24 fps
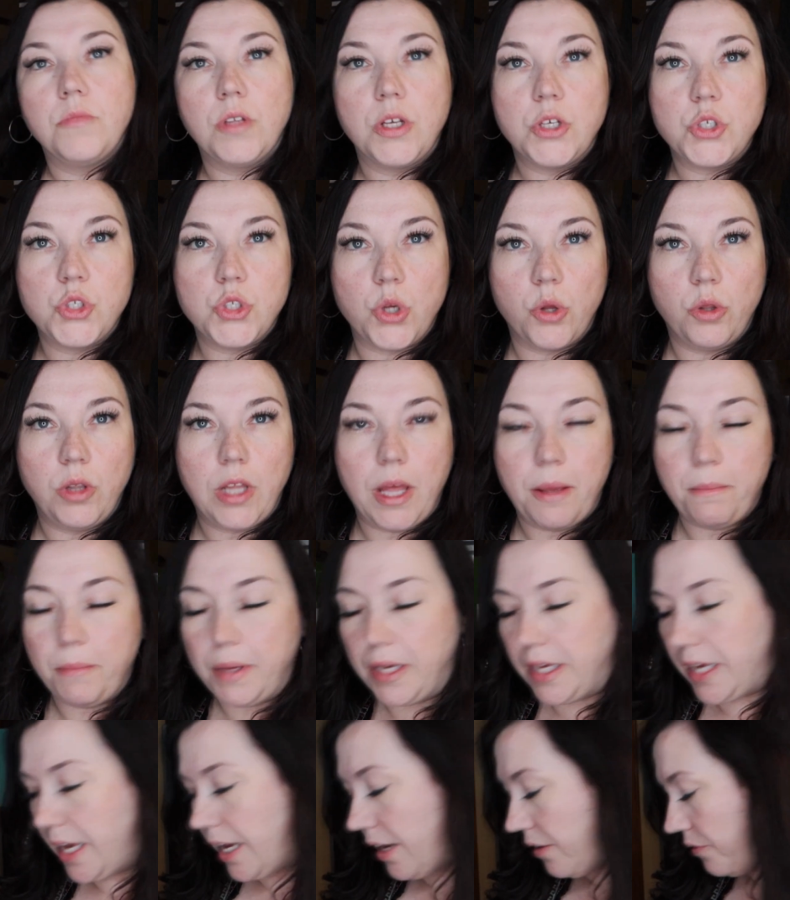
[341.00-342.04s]
So let me
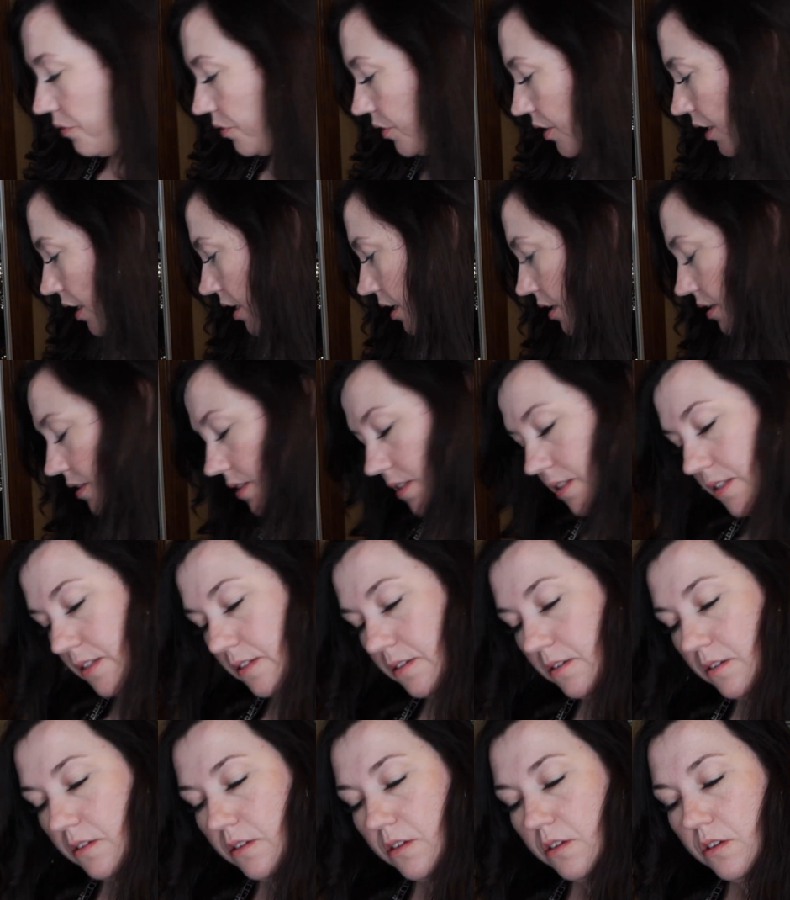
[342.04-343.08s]
count these.
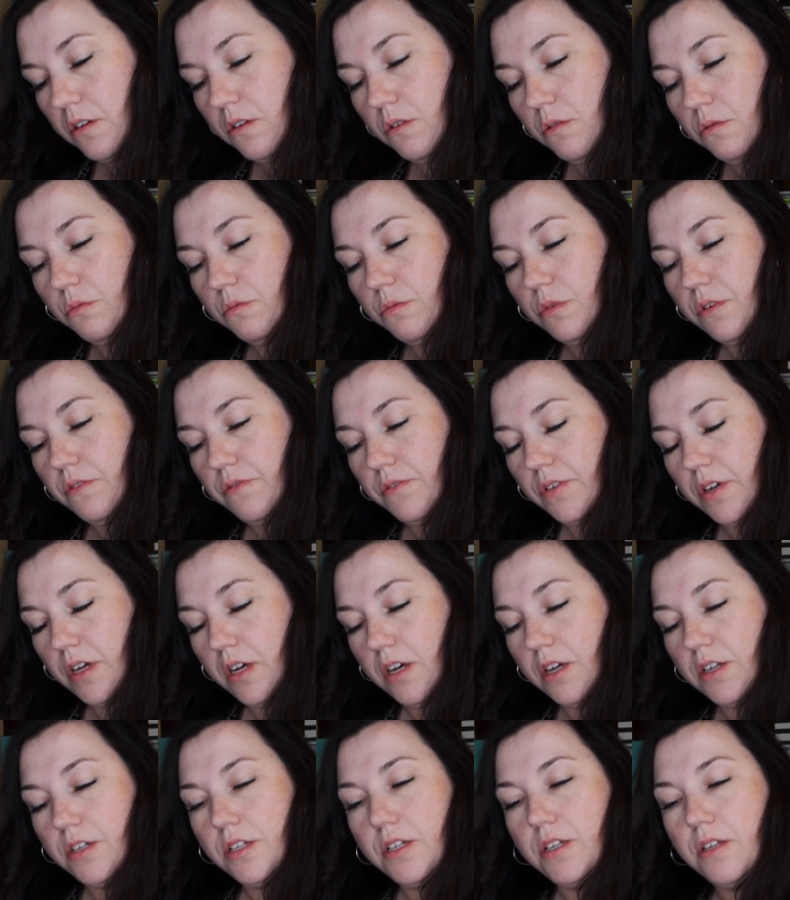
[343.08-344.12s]
We've
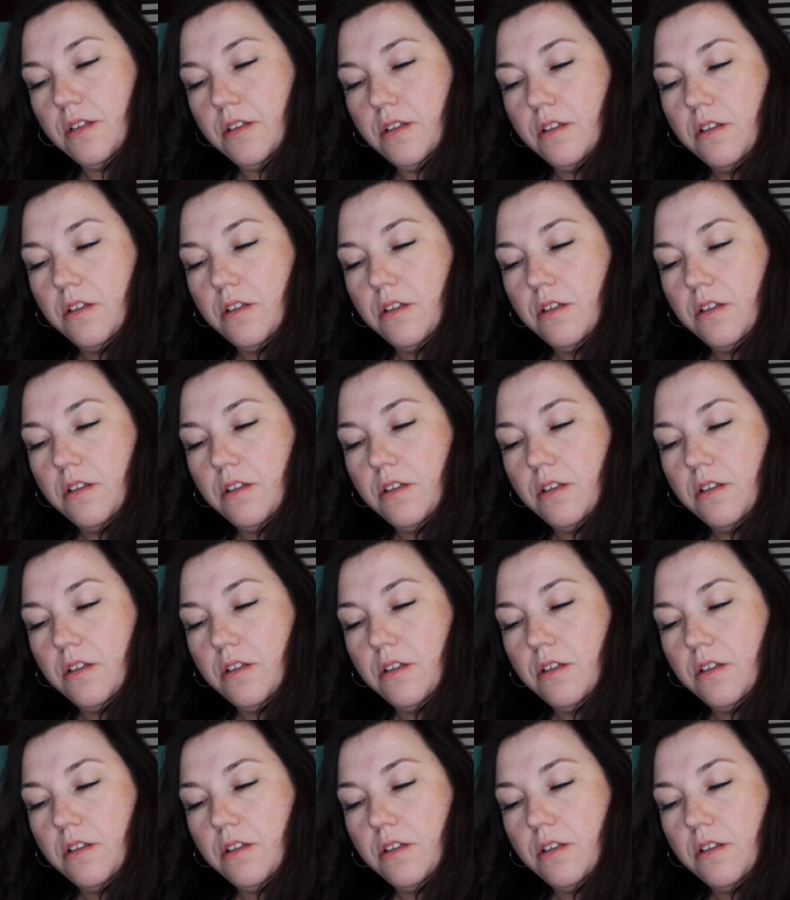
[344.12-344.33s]
got